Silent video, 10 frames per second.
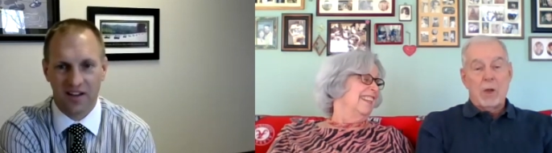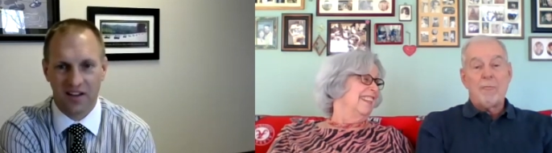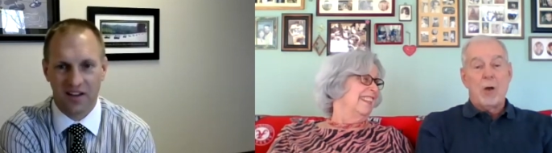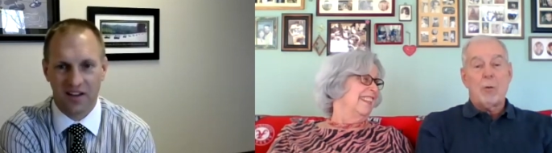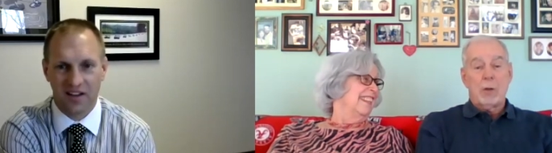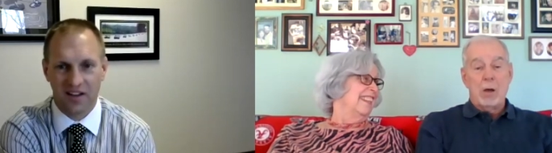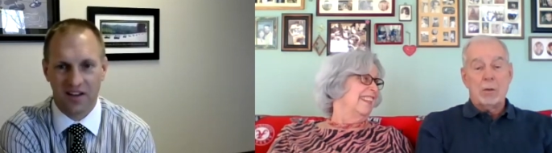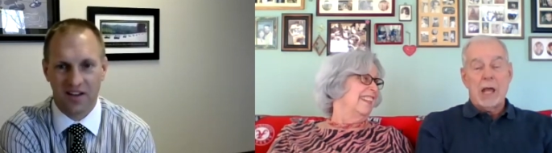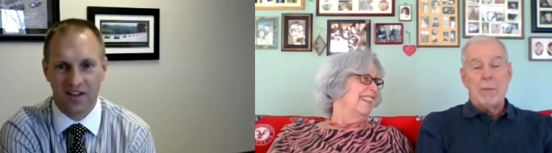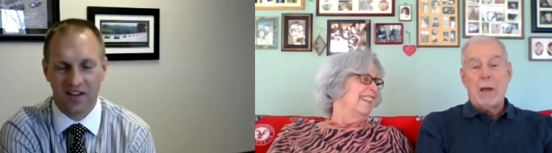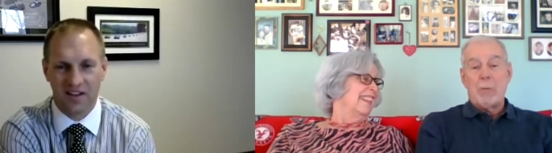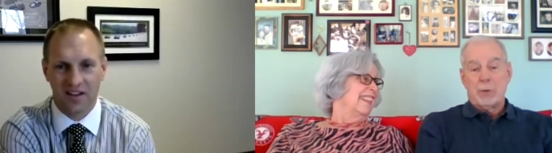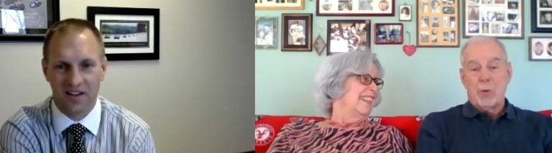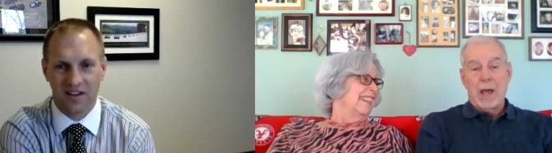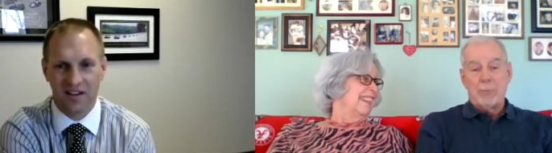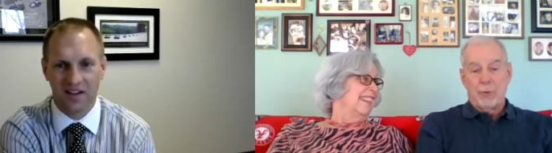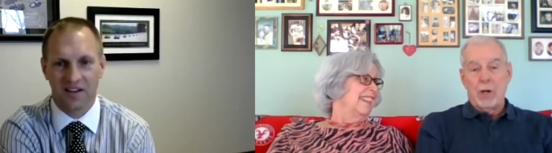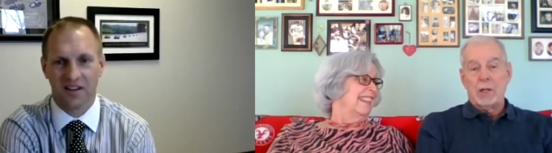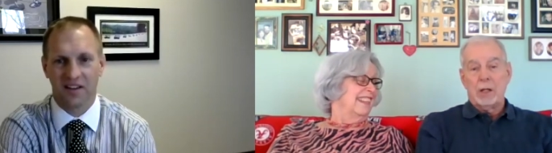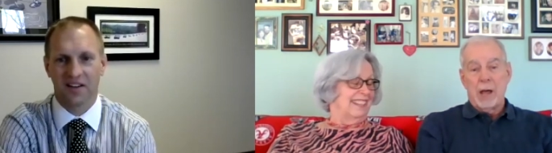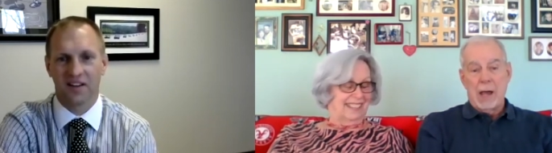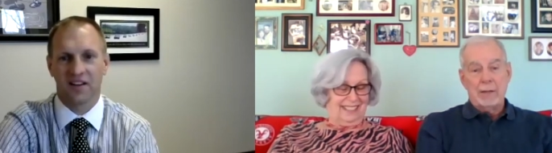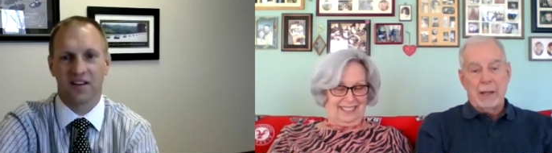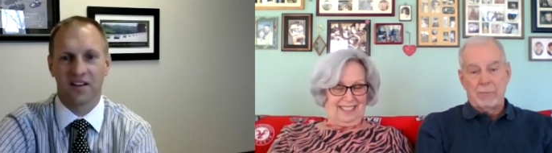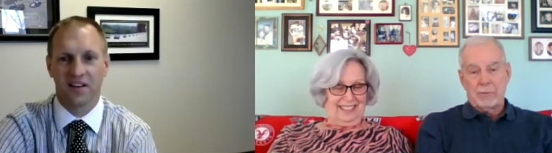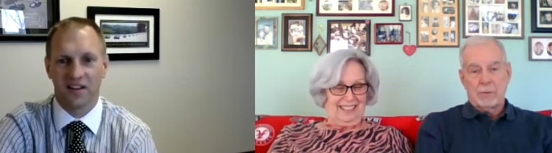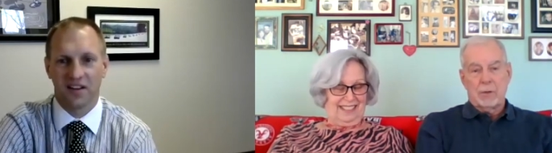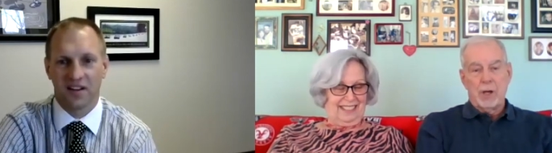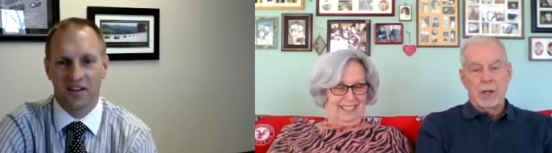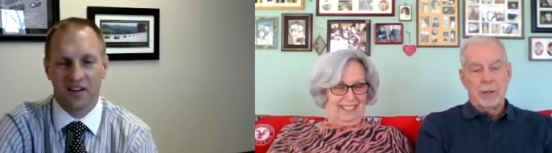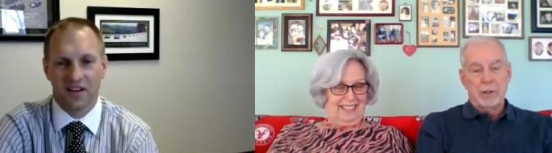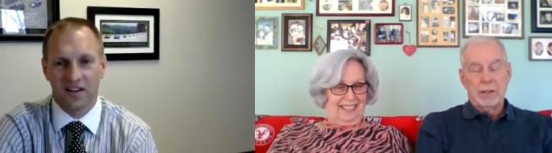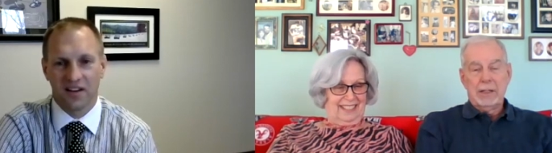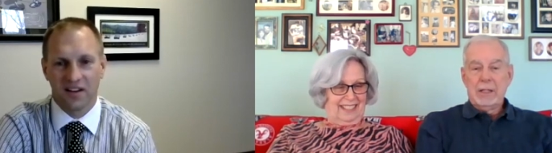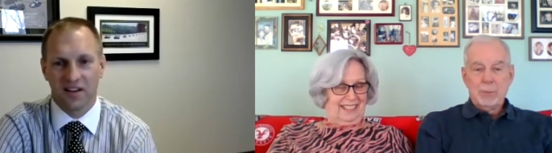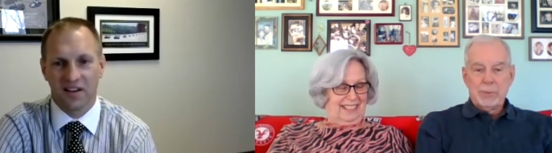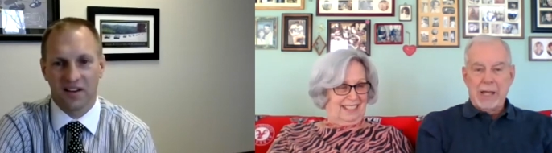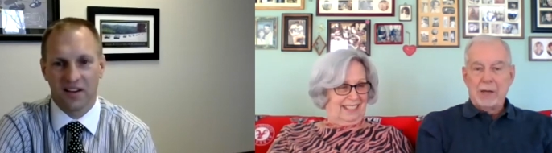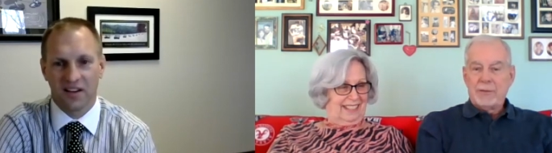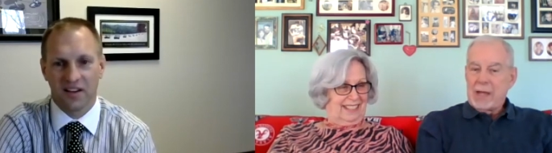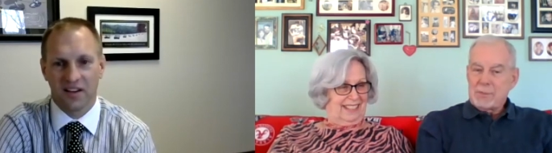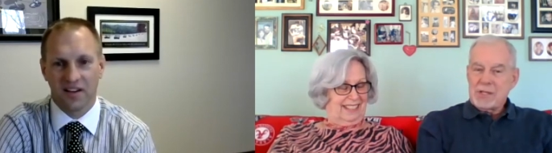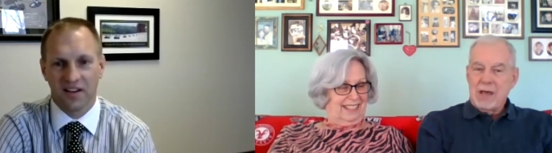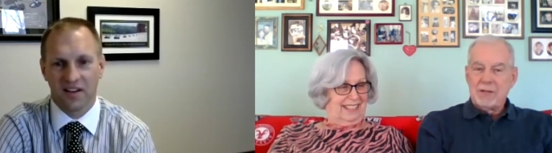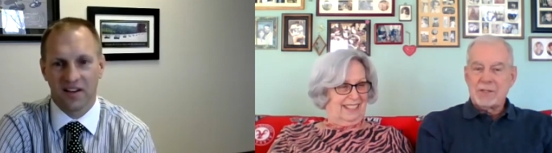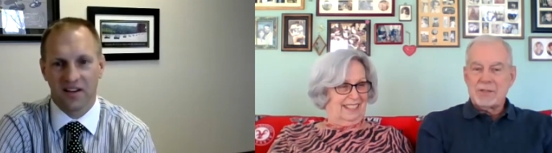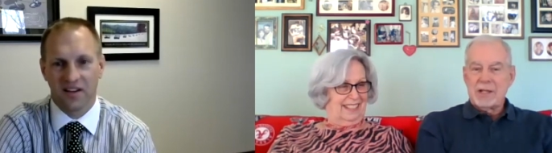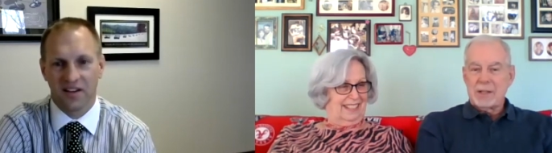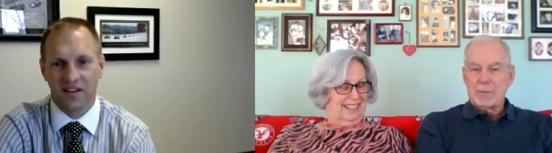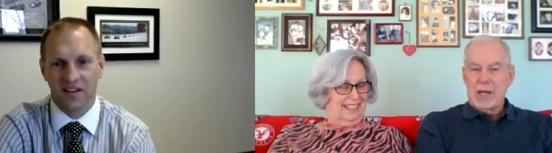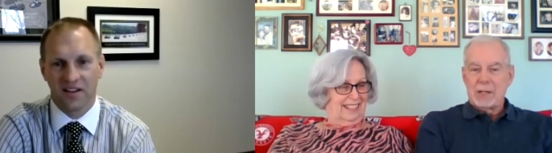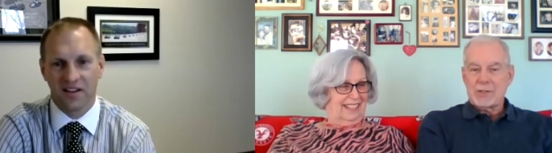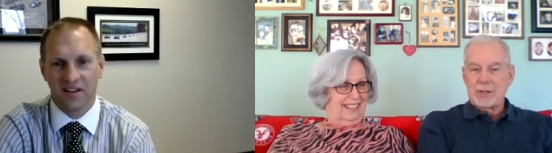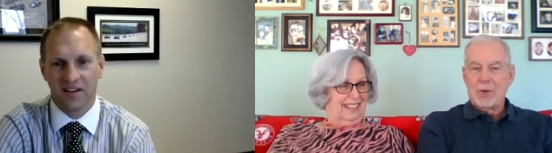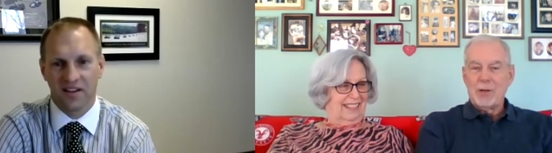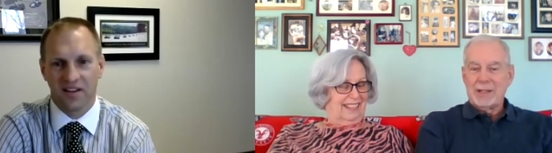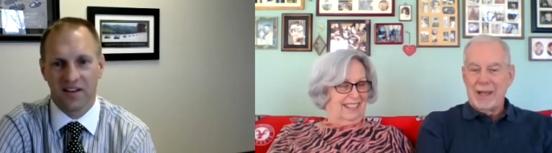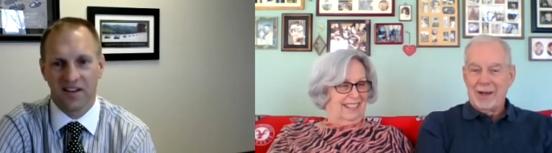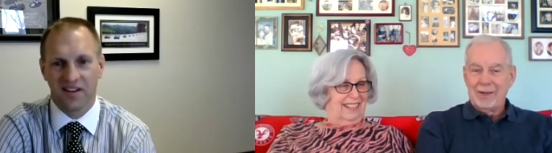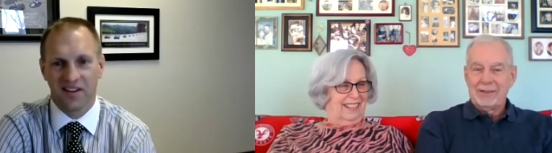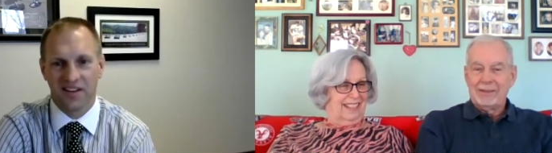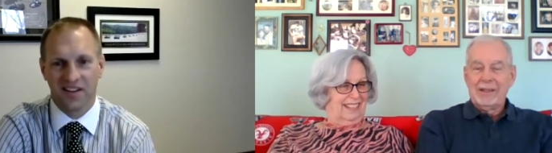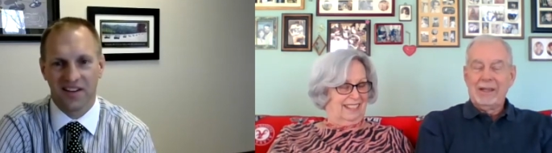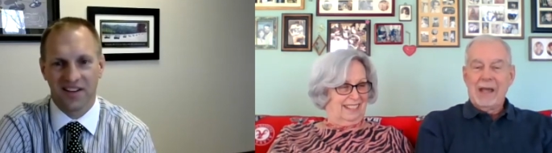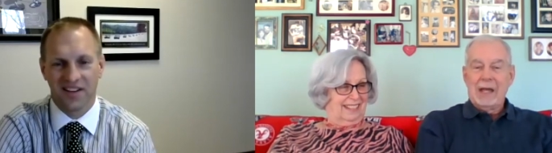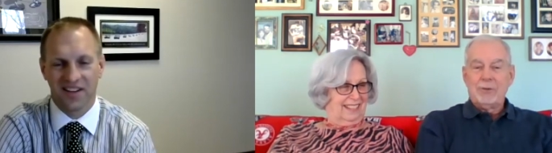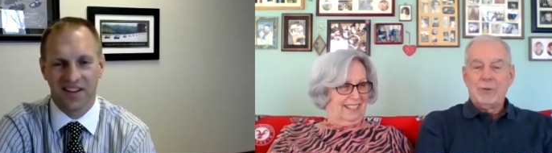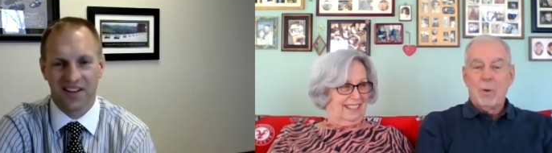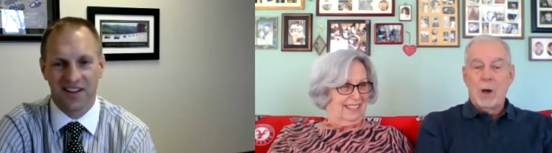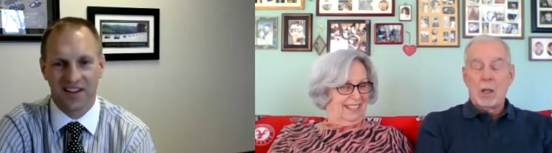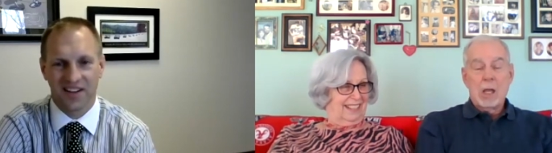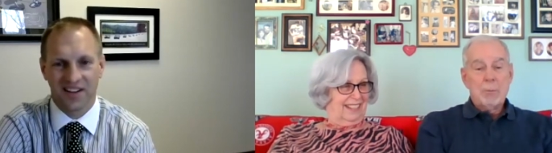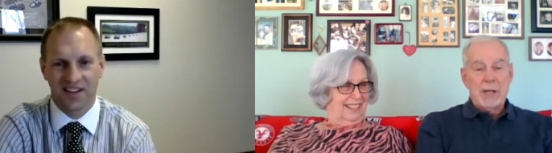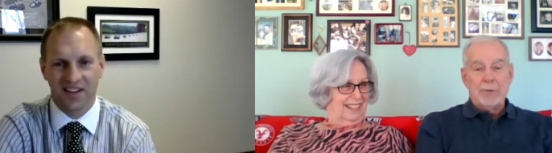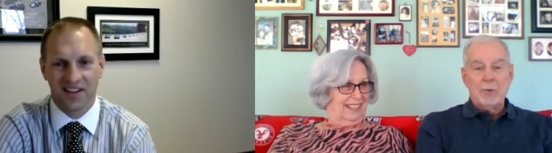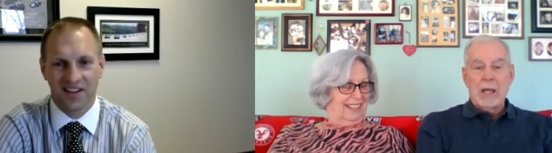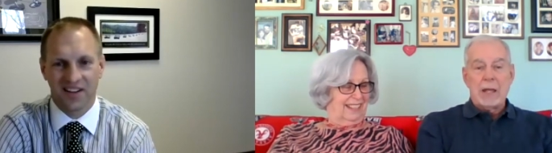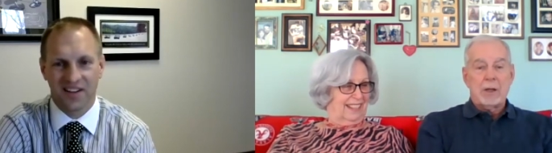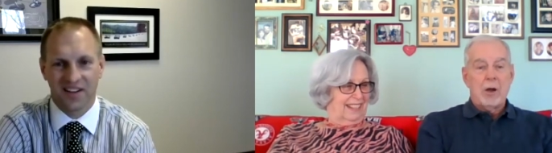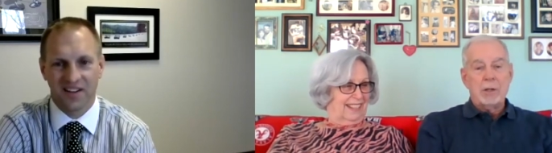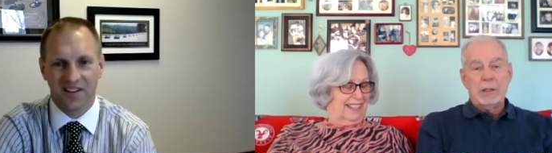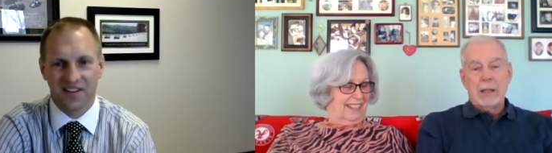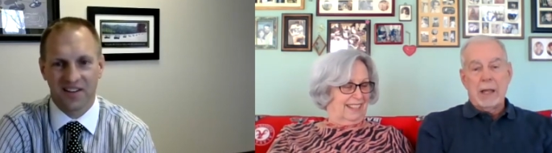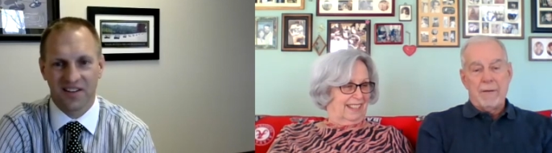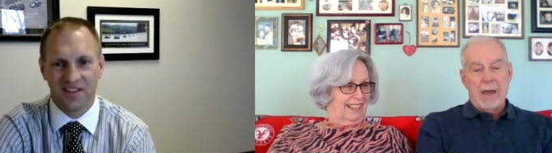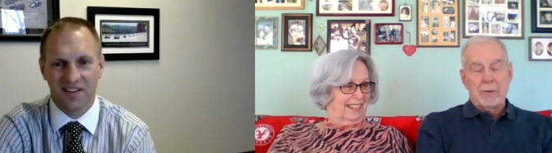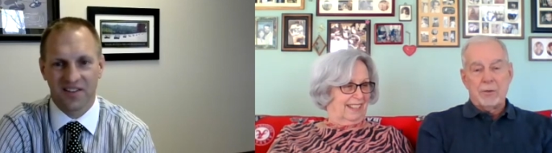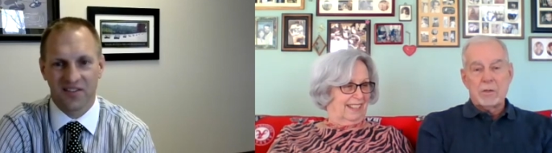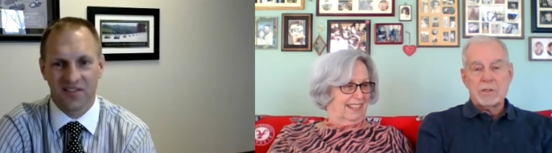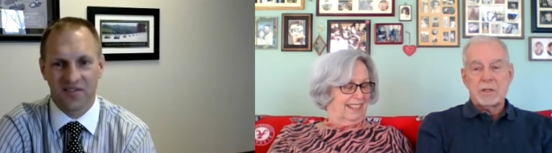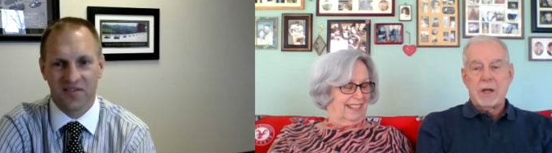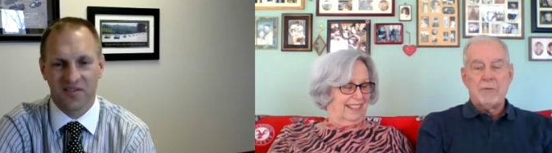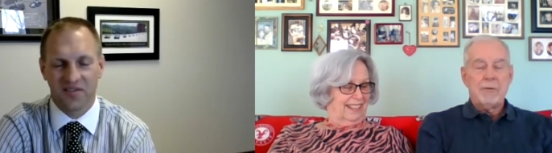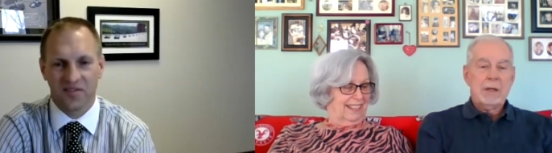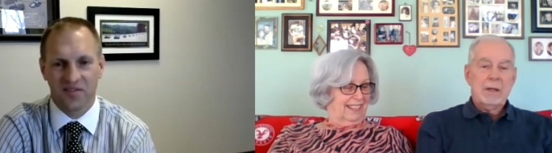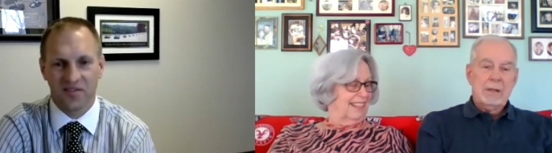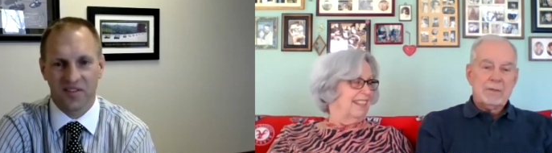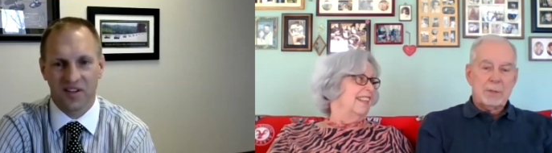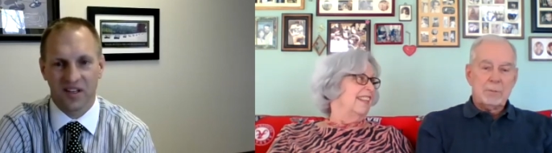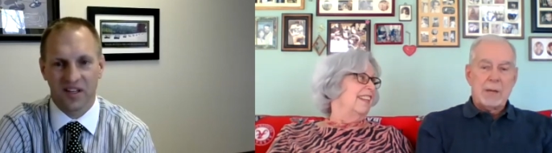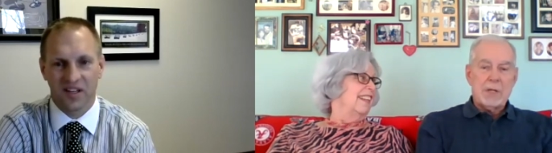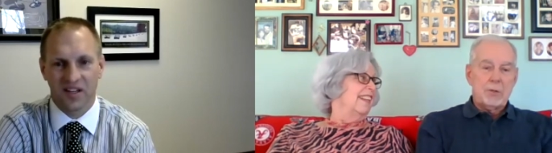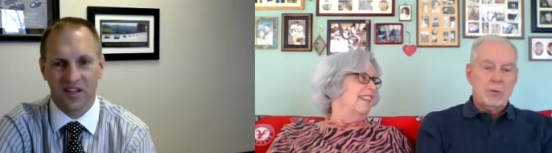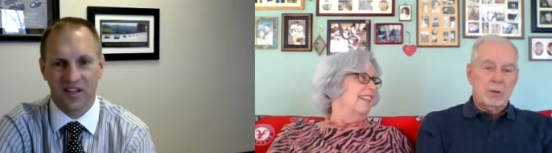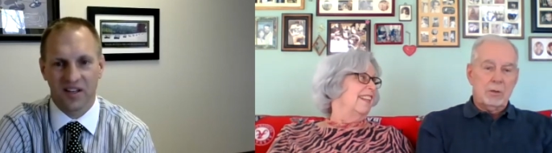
Speaker 1: Well, for a long time I would go out and run a lot runner. Now that I'm 76, I'm kind of slowing down and I do walk, but I do a lot of gardening, a lot of outdoor stuff. Sometimes I do a